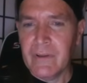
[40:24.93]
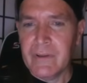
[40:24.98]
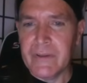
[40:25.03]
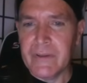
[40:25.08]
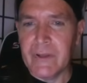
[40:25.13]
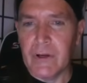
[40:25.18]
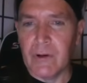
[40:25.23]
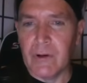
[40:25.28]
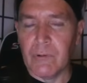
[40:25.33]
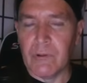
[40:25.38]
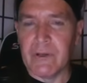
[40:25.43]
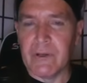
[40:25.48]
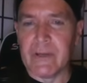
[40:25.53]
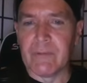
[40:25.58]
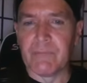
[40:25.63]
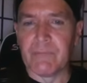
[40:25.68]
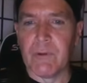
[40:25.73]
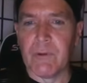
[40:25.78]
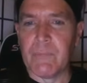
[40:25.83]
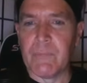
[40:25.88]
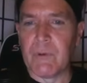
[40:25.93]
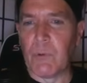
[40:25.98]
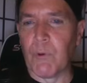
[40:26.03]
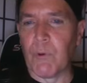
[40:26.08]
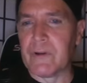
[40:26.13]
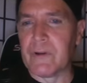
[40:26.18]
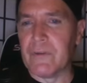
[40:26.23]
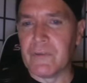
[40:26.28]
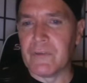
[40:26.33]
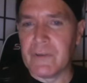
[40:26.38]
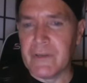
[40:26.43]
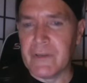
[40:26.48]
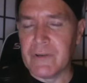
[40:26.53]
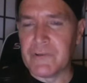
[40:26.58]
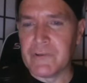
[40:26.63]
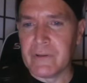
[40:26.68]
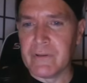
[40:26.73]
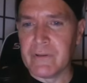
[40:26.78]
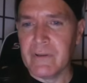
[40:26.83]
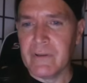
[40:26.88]
you know like from their
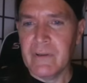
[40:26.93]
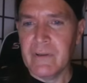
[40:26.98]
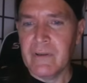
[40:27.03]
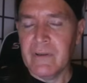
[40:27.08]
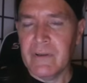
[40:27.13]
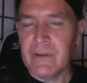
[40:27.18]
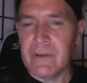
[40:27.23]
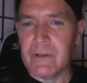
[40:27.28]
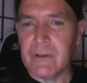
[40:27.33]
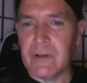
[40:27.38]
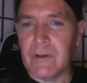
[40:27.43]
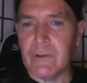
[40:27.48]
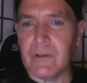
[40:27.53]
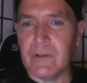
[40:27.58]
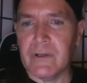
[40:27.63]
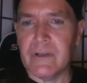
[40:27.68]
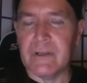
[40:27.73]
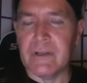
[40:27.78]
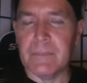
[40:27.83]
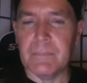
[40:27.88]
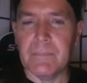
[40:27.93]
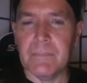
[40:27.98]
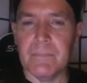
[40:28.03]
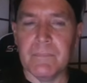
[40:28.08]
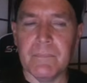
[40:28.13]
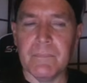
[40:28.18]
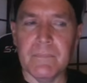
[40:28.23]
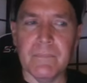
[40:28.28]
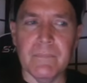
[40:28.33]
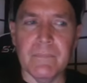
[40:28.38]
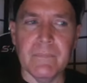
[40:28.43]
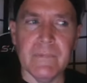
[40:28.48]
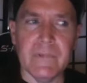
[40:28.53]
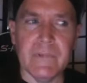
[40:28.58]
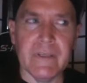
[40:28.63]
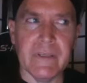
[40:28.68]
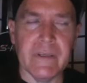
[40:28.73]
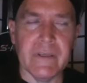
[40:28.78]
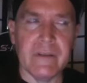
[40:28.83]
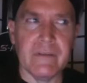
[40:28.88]
organization you know um
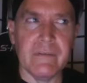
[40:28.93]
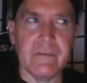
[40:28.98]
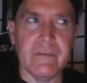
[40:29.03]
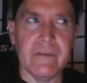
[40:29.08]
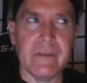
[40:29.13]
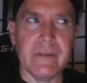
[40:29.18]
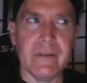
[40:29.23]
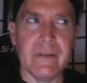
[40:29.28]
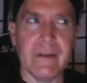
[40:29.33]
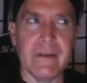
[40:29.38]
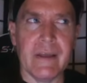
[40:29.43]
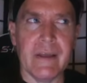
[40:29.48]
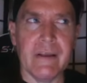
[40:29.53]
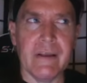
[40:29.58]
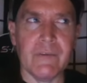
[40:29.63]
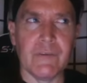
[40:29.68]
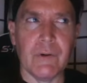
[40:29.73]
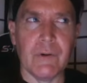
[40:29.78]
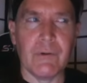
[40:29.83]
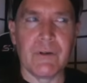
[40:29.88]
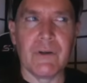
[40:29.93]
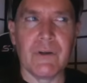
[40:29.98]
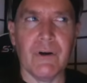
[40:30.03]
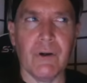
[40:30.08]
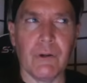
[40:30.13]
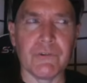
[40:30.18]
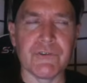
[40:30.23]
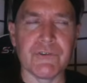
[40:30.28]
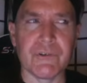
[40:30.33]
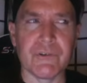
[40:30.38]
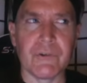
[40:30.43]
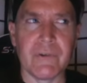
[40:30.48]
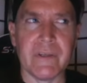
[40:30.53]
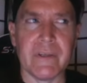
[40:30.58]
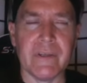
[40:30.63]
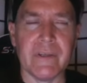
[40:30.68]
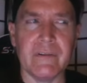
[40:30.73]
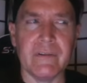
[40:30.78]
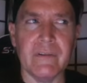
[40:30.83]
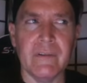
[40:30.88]
it, it, it had its own culture
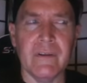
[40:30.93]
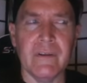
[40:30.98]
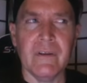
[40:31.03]
that